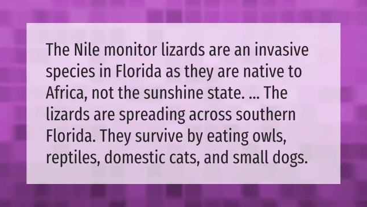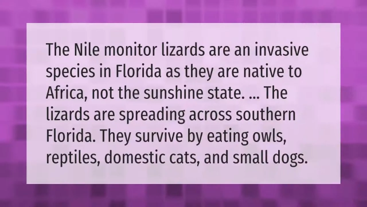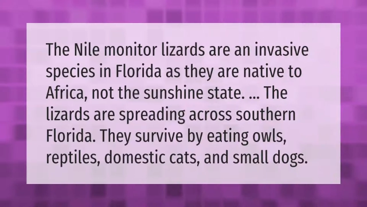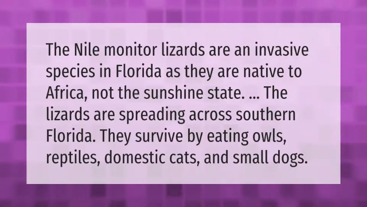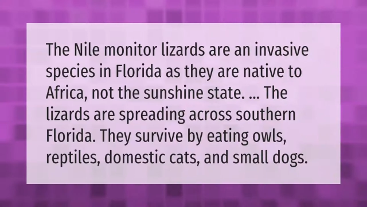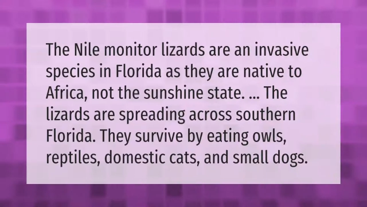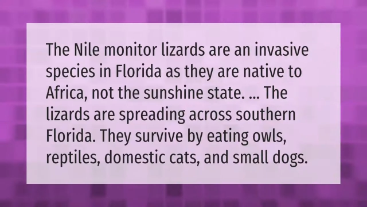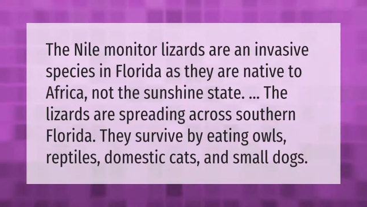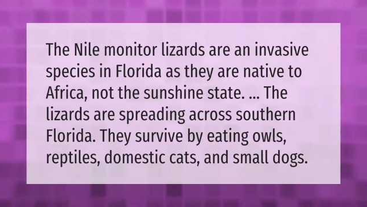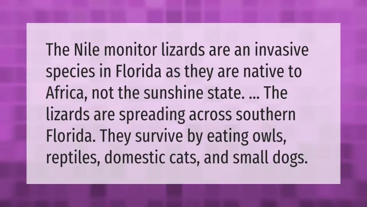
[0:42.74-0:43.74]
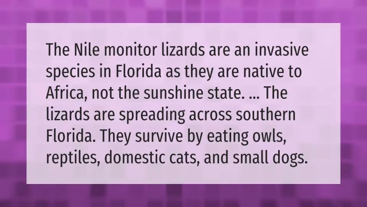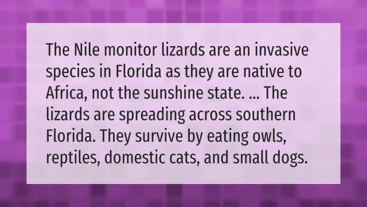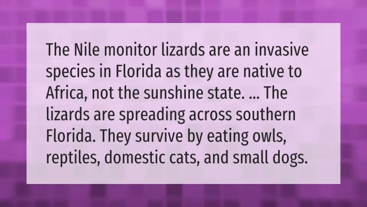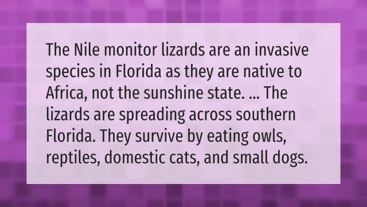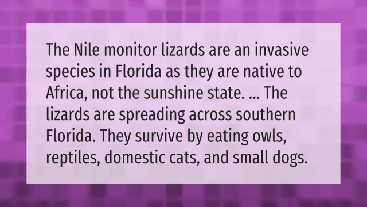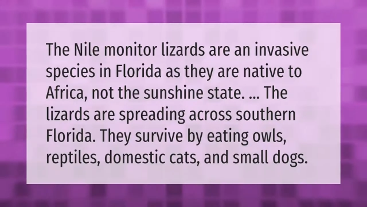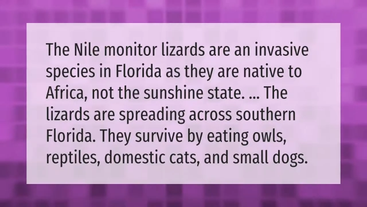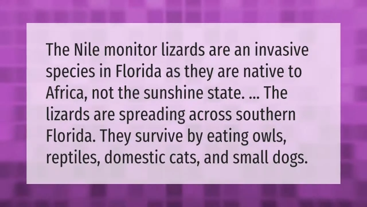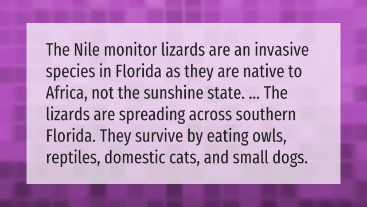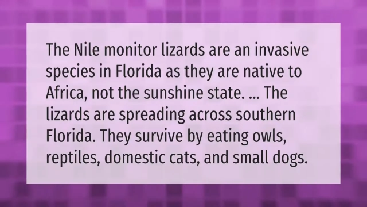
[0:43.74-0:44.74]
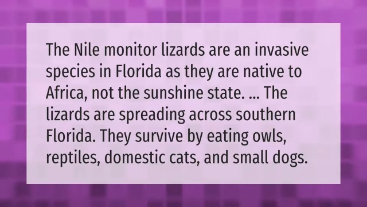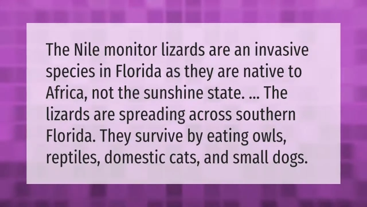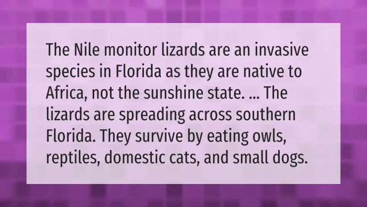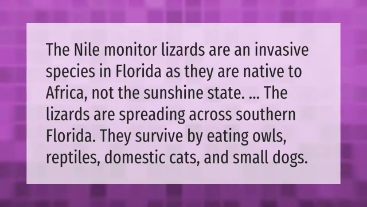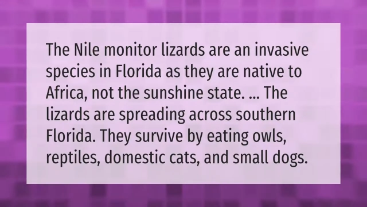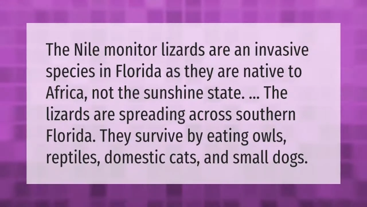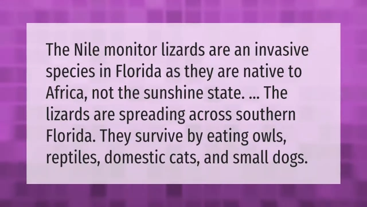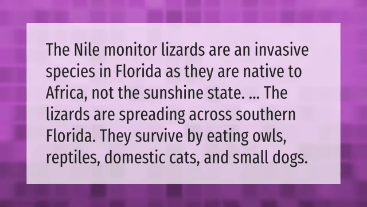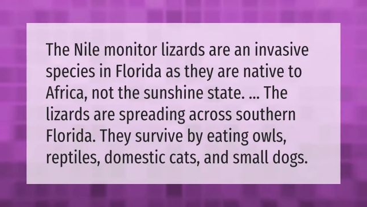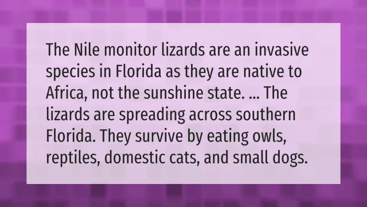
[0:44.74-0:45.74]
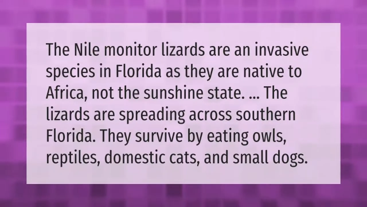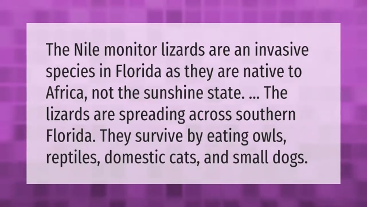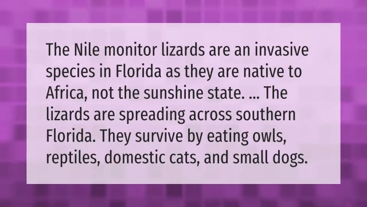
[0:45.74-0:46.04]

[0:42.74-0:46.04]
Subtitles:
(no speaker visible)